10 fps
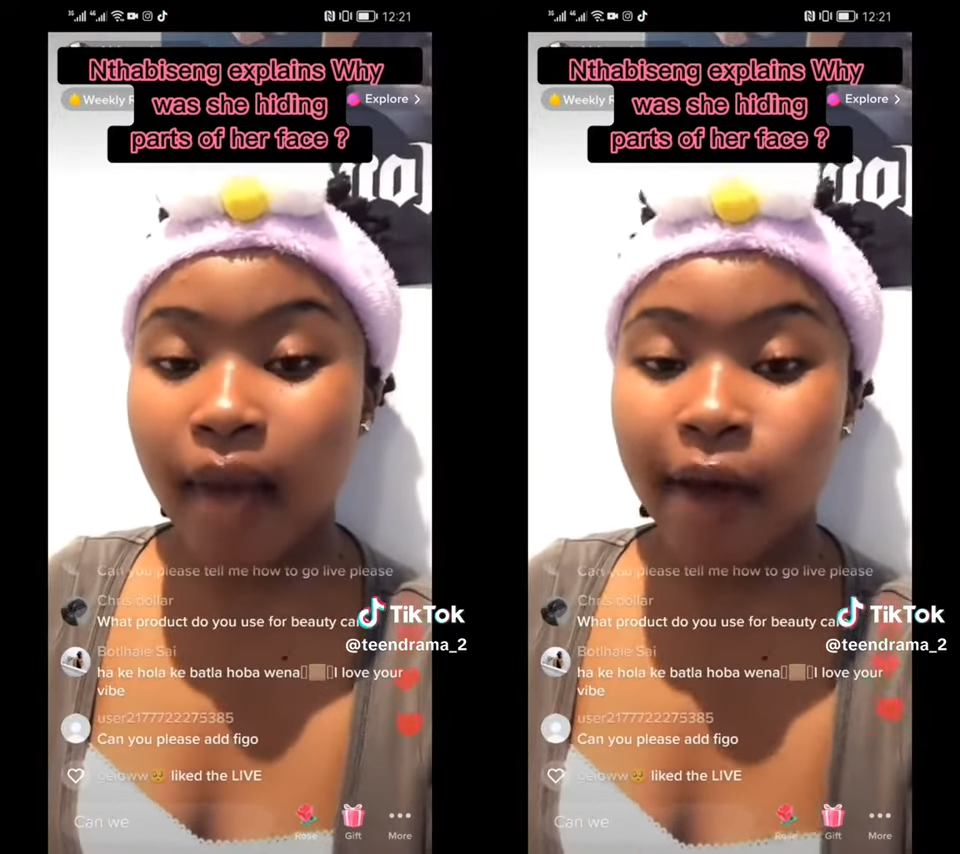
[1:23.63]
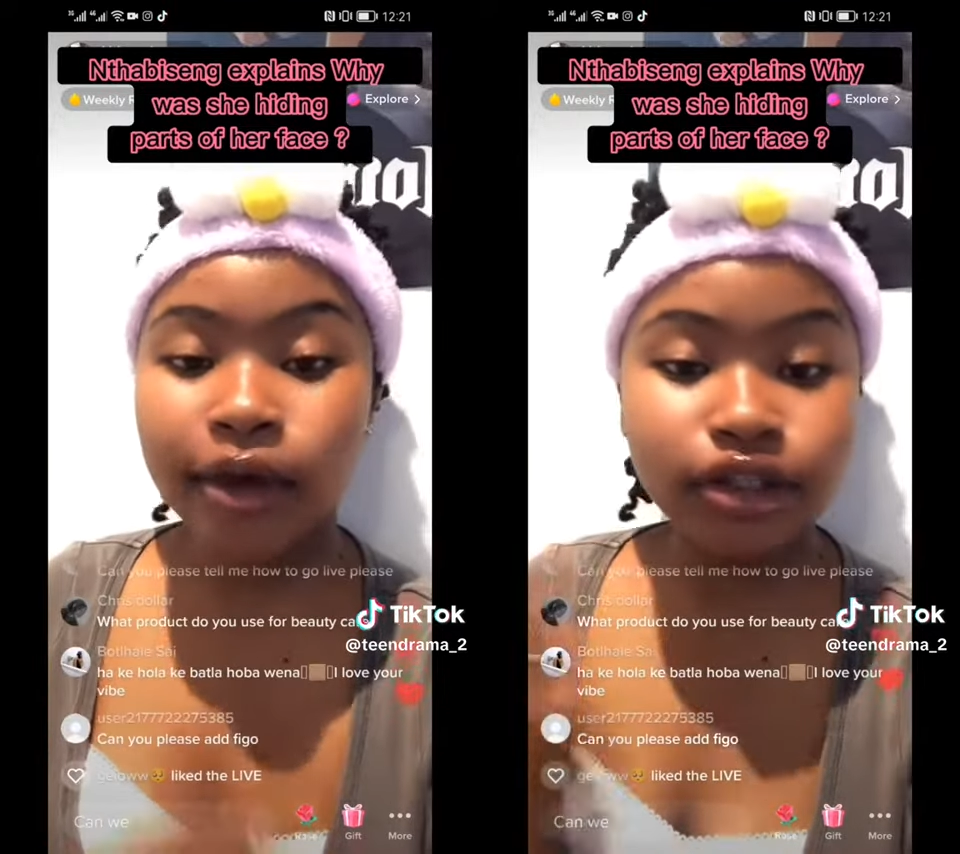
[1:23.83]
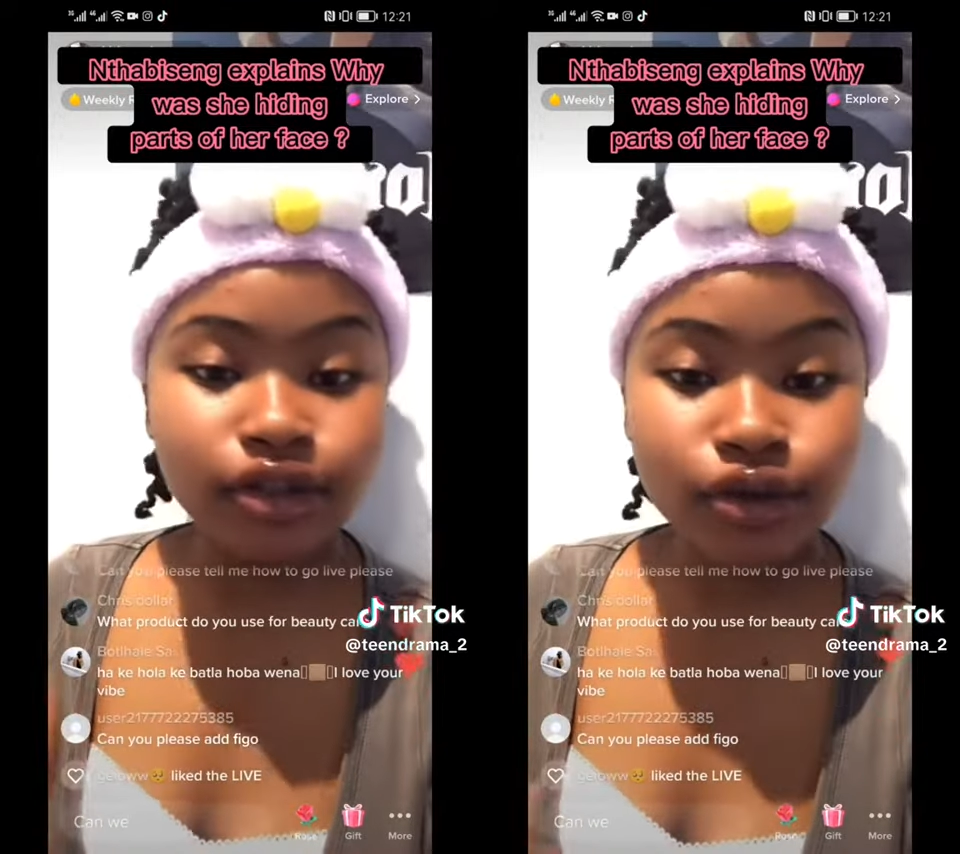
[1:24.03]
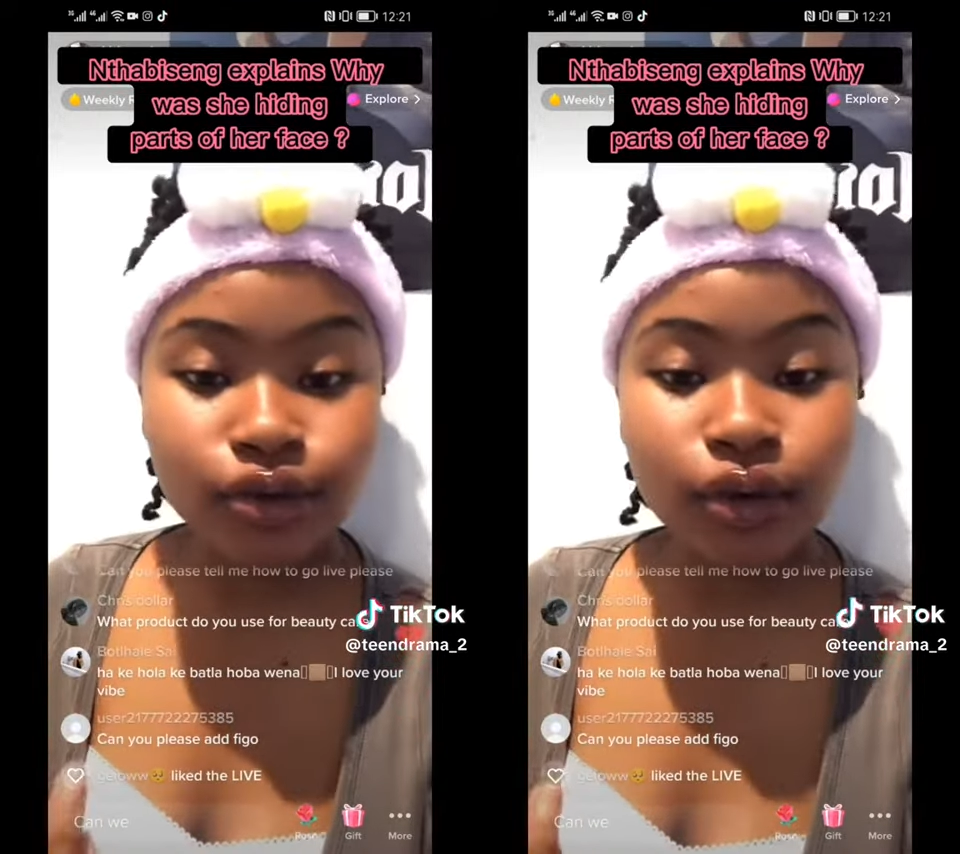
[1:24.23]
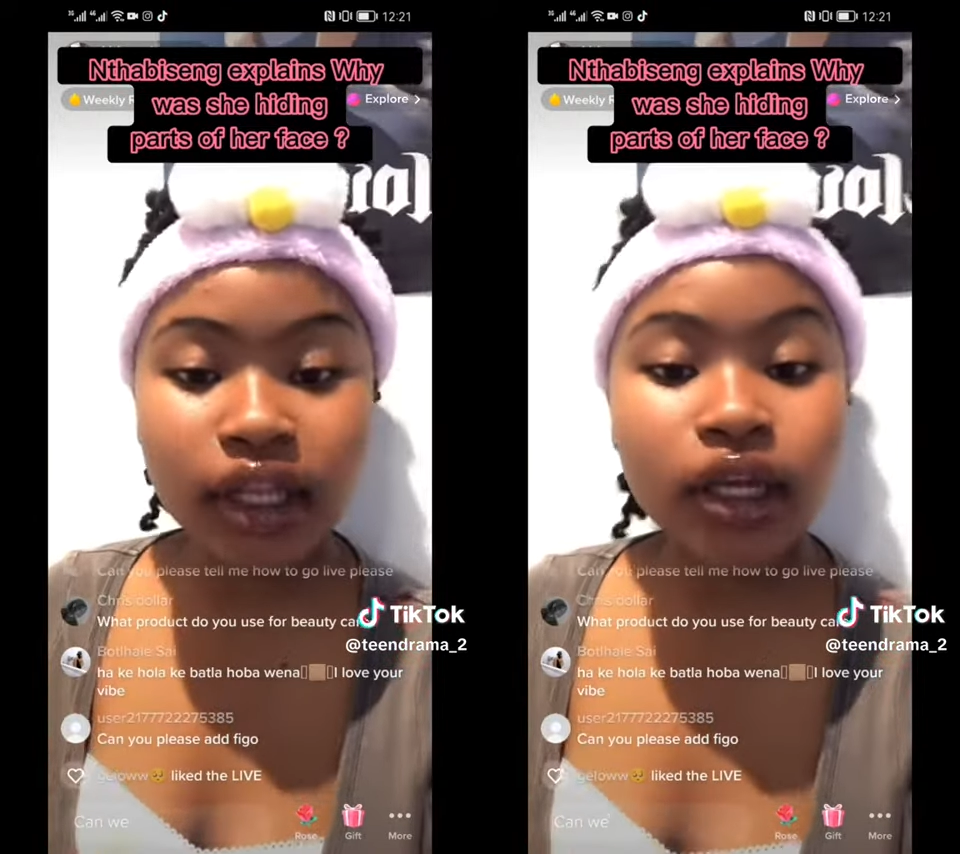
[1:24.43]
I
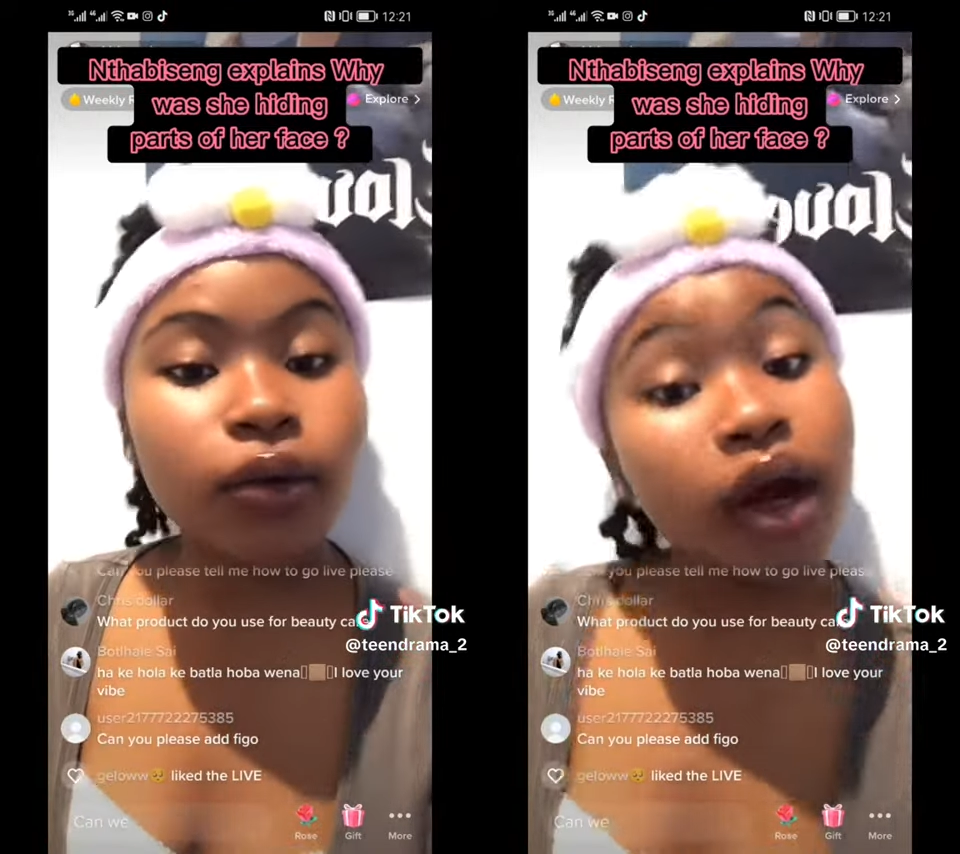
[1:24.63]
went to school,